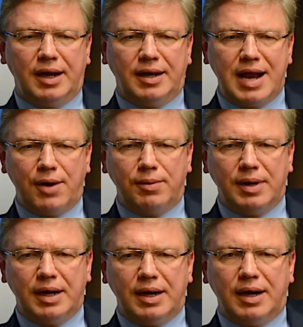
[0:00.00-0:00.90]

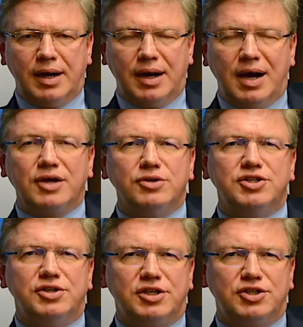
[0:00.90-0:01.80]
Now, I
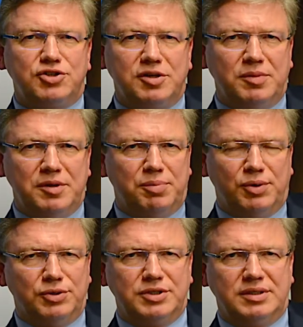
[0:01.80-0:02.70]
consider it extremely
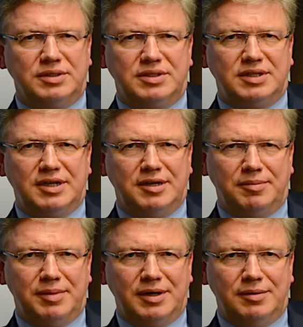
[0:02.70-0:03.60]
important
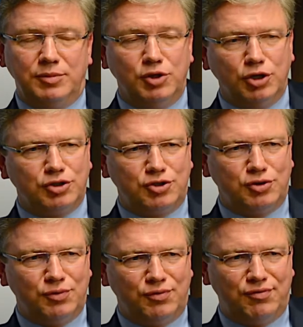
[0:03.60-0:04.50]
not
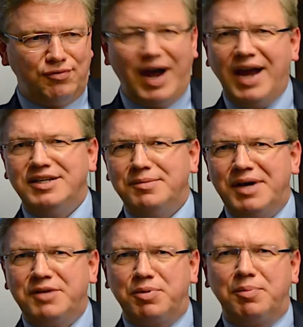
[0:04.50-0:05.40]
to fight a
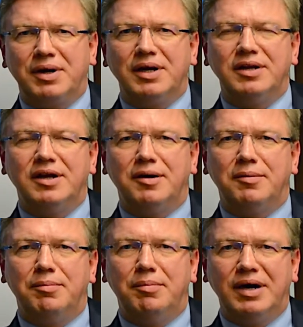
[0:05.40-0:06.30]
bad propaganda
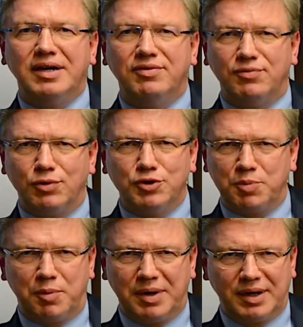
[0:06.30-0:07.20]
by even worse
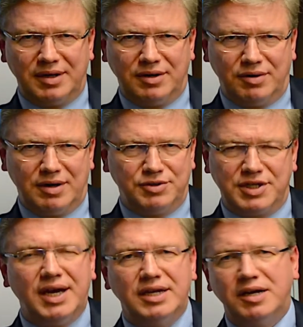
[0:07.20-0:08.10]
propaganda on our
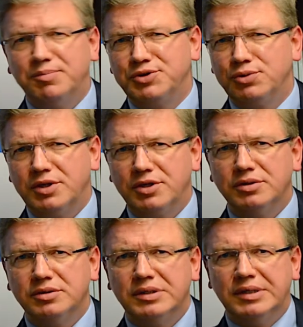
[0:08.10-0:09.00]
side. Absolutely
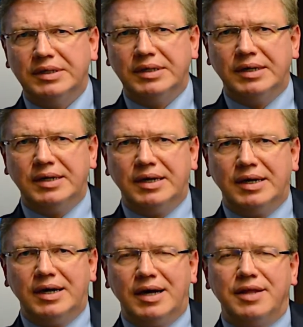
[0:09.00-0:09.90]
not.
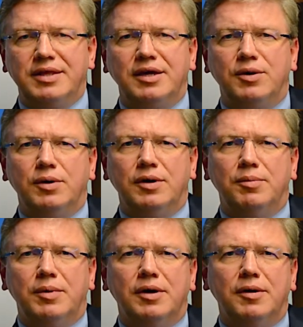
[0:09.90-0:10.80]
I think
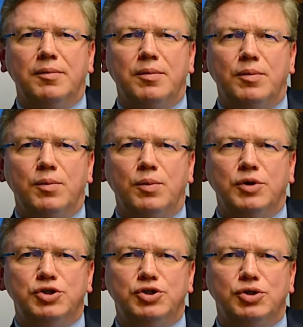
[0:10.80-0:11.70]

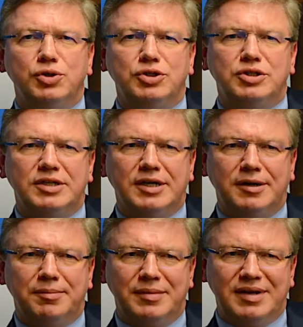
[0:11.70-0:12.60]
we should,
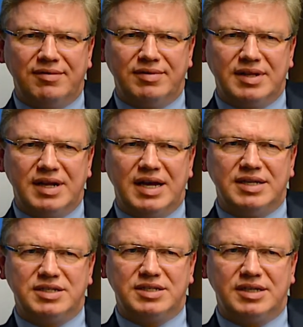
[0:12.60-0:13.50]

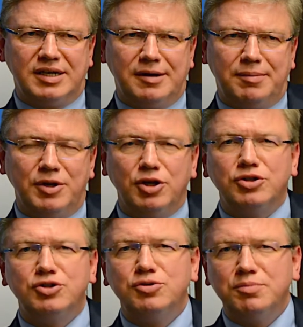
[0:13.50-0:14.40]
nevertheless, not
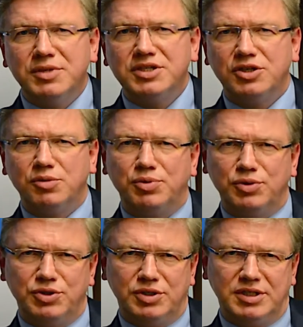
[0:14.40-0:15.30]
to miss an
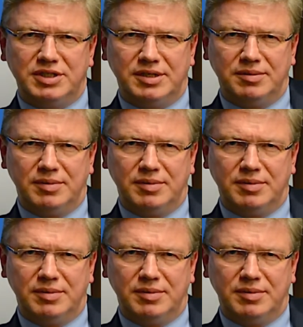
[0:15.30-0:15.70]
opportunity